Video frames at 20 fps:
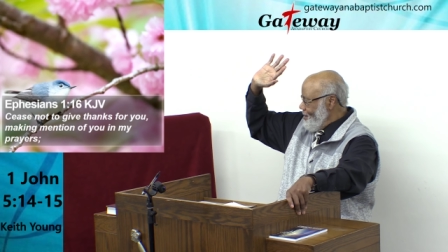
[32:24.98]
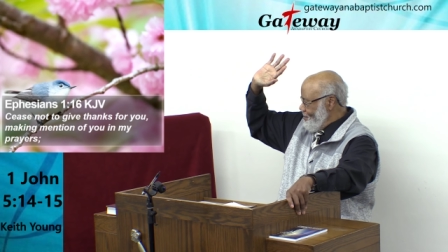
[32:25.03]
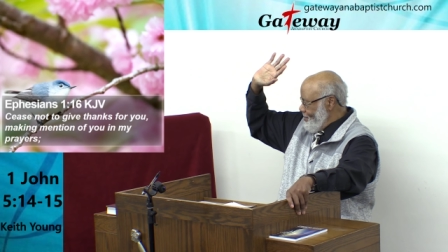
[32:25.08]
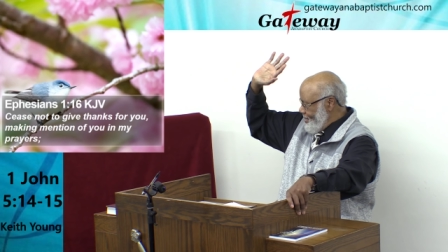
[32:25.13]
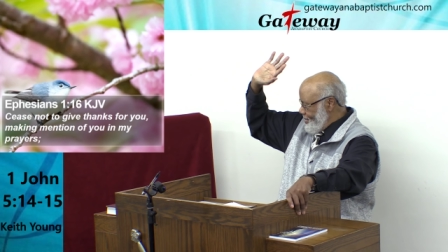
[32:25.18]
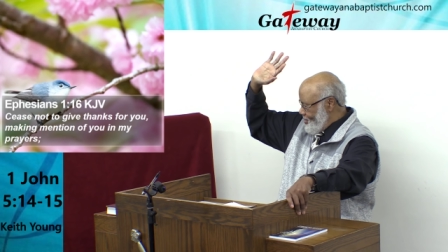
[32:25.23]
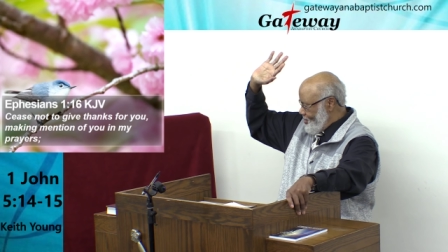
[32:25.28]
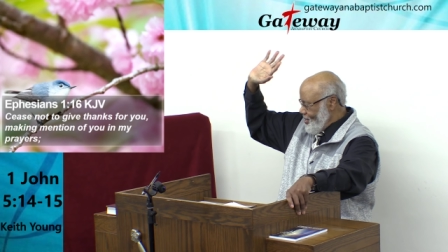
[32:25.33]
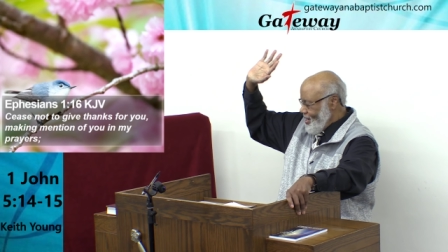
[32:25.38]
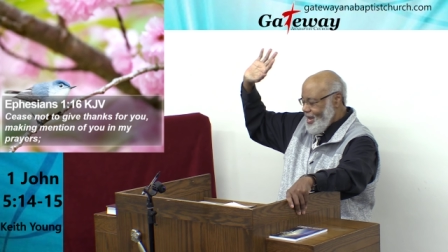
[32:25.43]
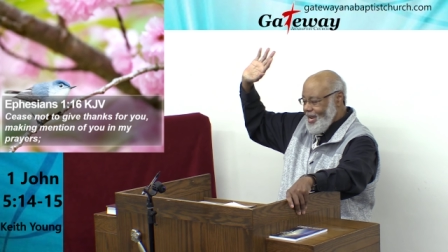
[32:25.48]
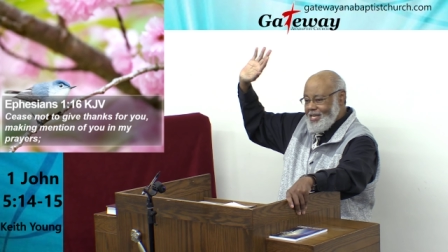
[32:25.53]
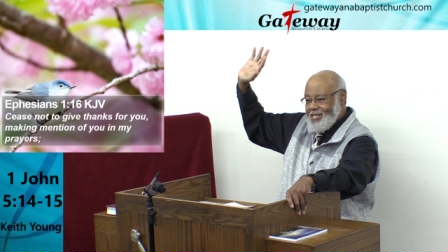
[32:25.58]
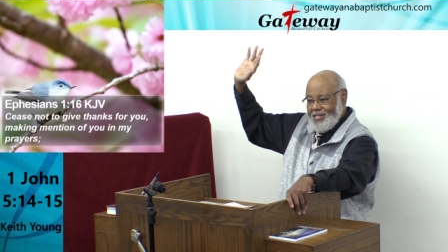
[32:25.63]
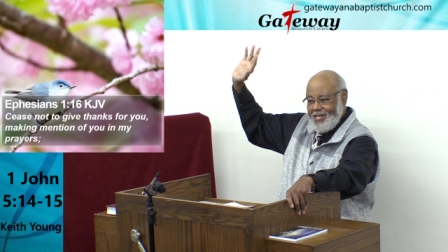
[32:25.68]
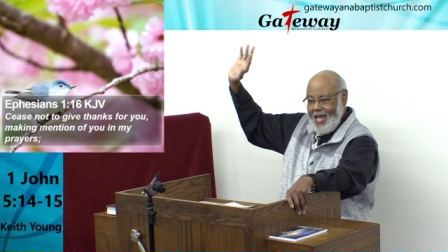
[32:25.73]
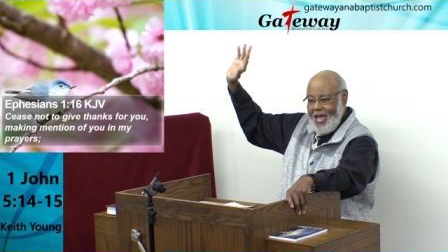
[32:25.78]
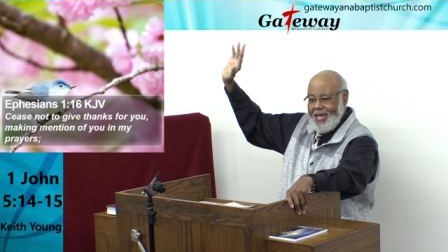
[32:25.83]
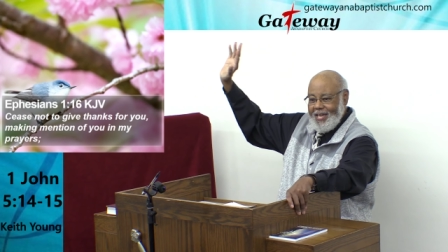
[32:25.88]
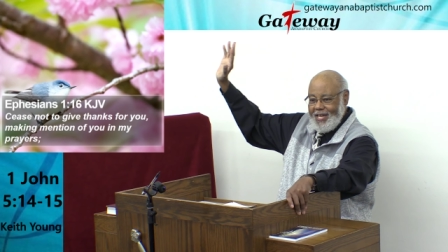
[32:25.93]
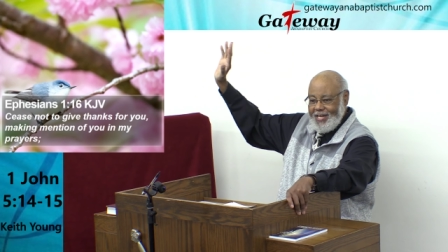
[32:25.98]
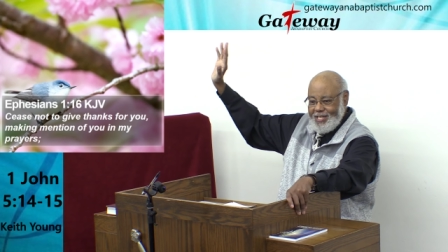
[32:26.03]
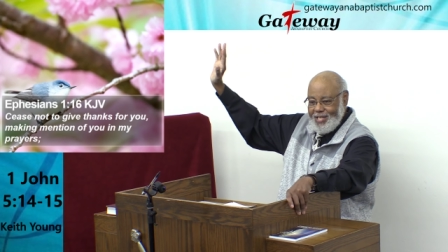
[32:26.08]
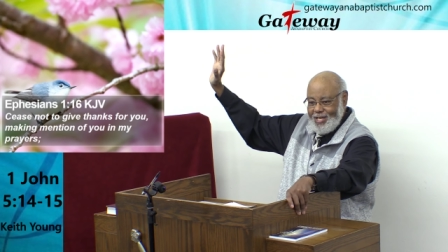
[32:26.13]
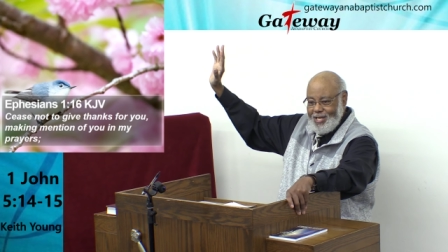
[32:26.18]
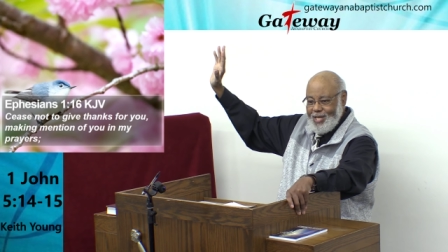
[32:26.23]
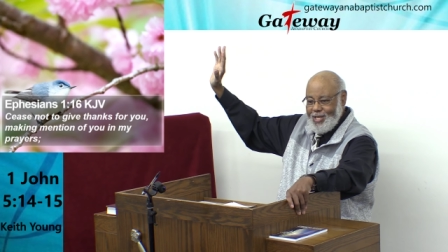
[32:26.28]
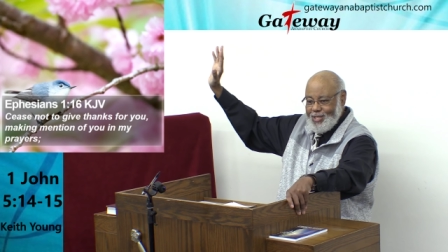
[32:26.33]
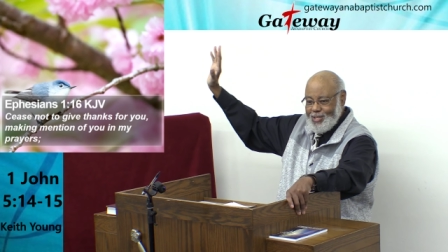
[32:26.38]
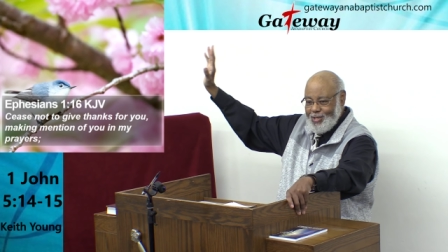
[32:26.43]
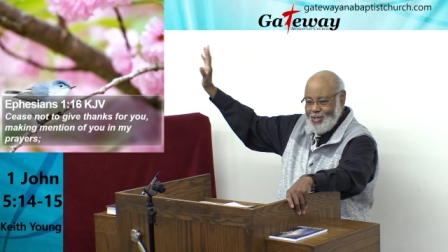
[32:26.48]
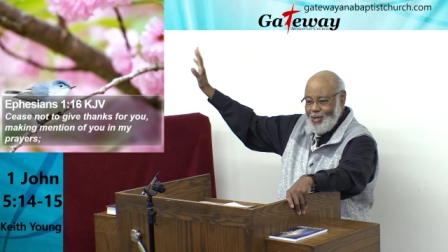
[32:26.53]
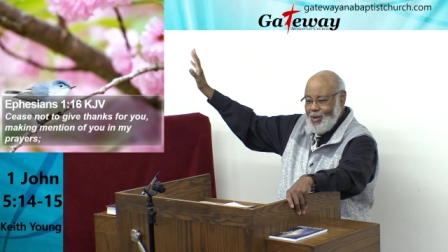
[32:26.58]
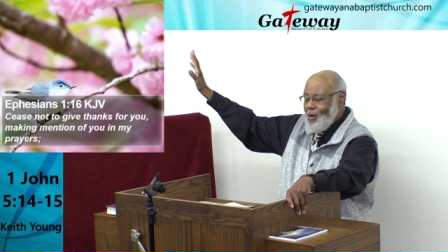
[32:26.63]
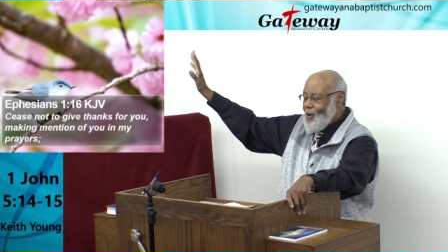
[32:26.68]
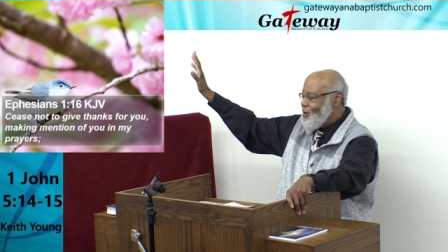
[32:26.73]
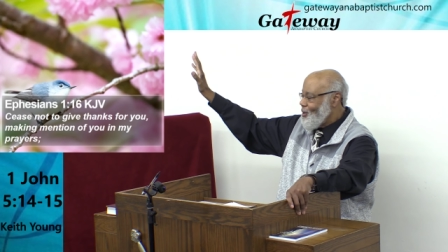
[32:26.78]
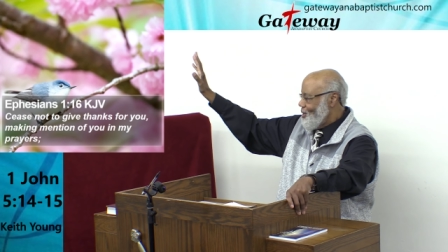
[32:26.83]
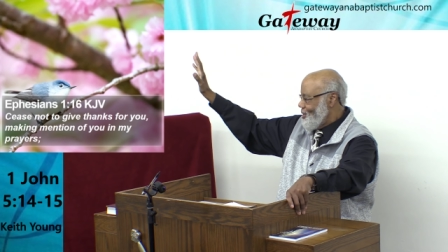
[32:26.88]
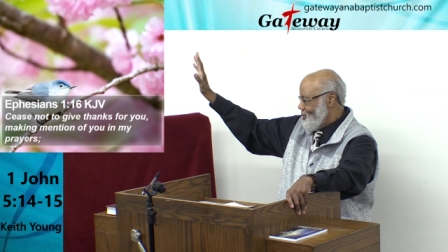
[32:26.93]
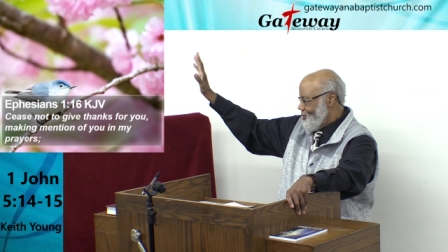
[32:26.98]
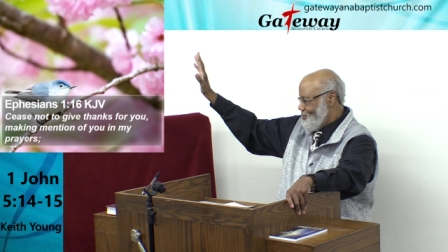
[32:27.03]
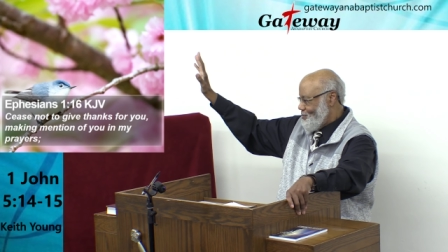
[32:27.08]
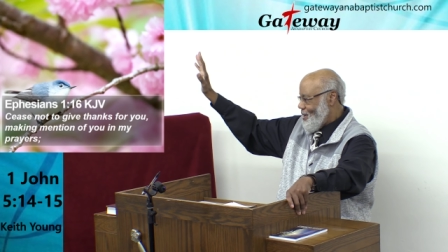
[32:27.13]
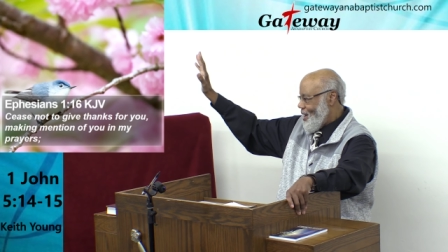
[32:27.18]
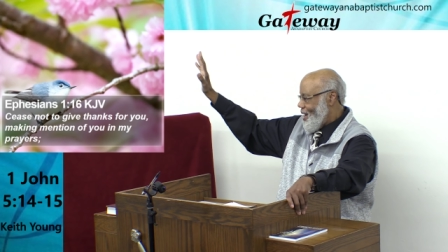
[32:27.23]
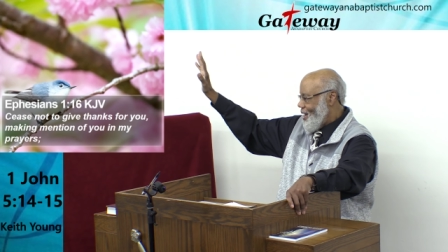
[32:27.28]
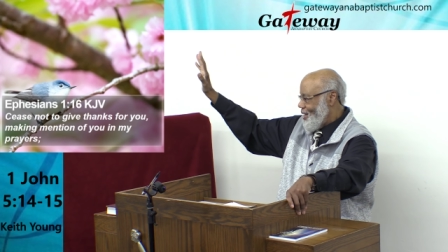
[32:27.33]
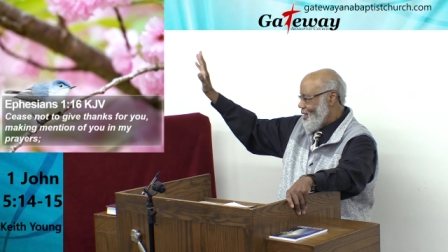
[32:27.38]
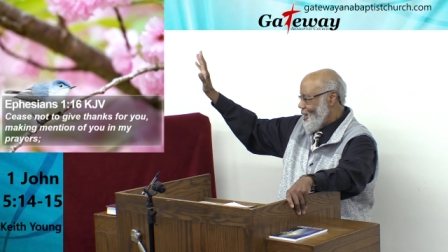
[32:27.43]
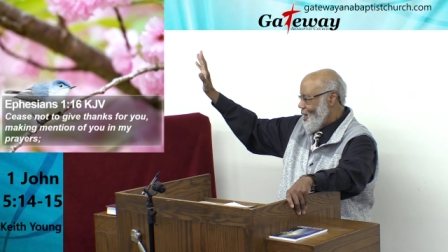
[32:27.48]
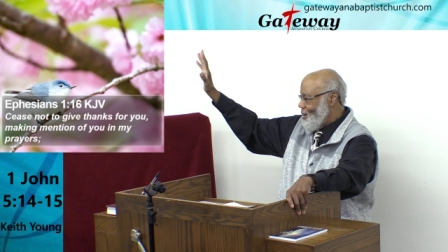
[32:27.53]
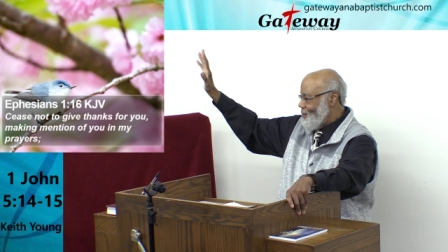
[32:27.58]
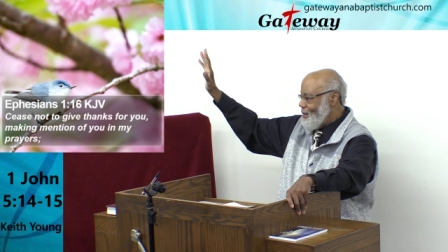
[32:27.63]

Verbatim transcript: Be changed like under his glorious body.